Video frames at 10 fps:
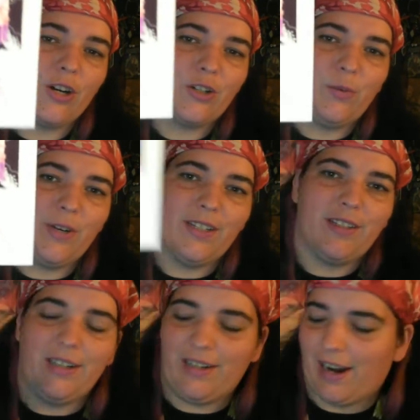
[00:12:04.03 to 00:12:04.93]

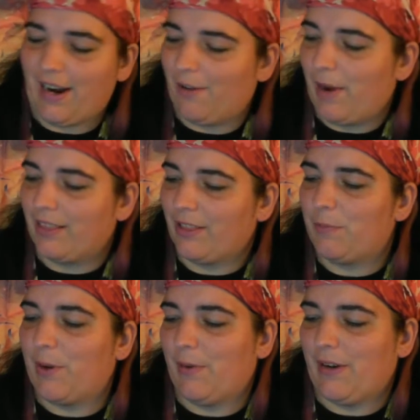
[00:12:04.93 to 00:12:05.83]
twisted kind of My Little
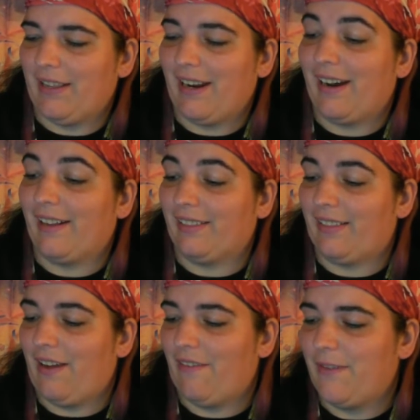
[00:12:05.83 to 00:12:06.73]
Pony thing. I
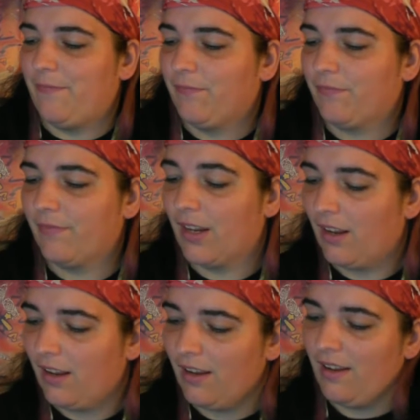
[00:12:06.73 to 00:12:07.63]
love it.
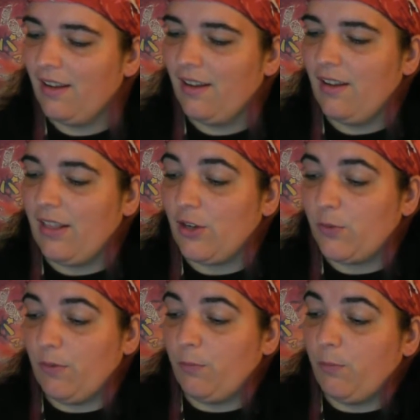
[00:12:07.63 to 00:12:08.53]
And those
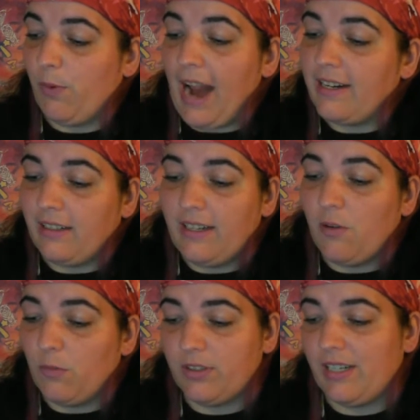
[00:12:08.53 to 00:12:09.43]
were practically
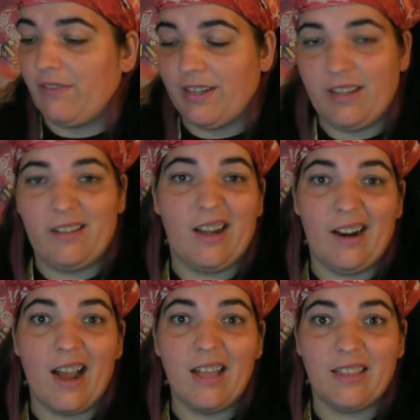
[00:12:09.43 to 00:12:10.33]
almost everything that I
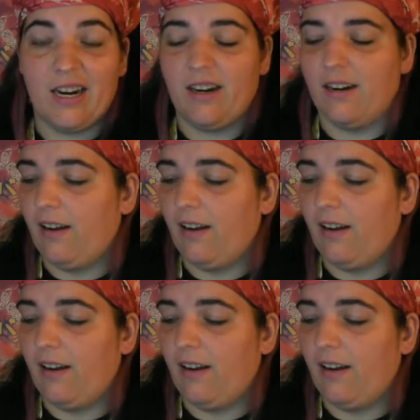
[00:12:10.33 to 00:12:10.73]
got there.